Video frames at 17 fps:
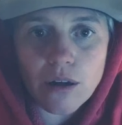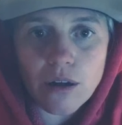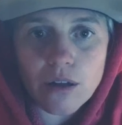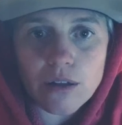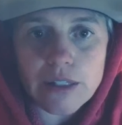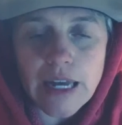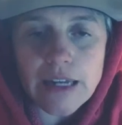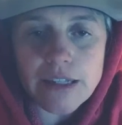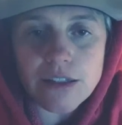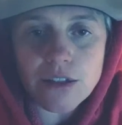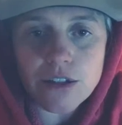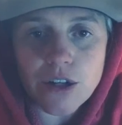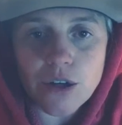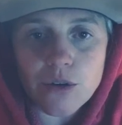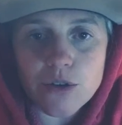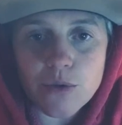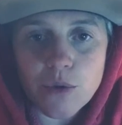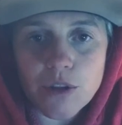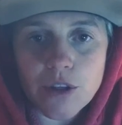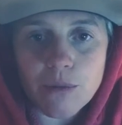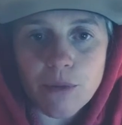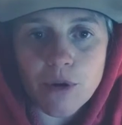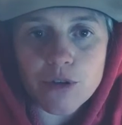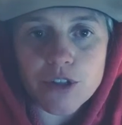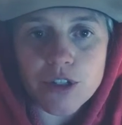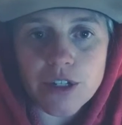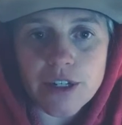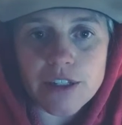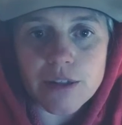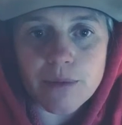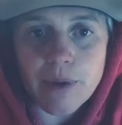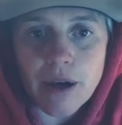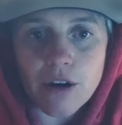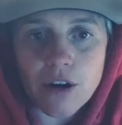Tesla knows what the motion is
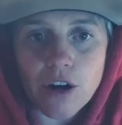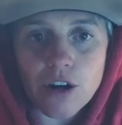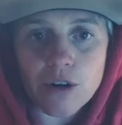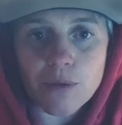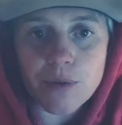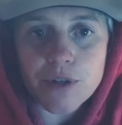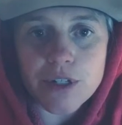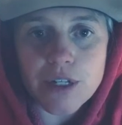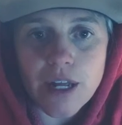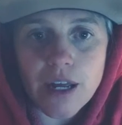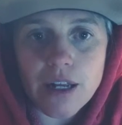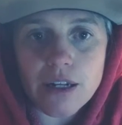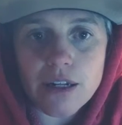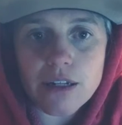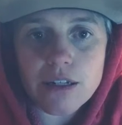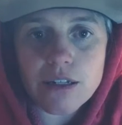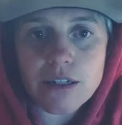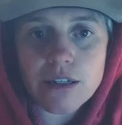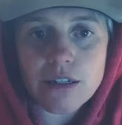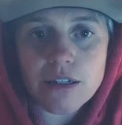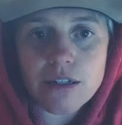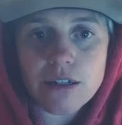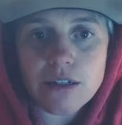about 100%.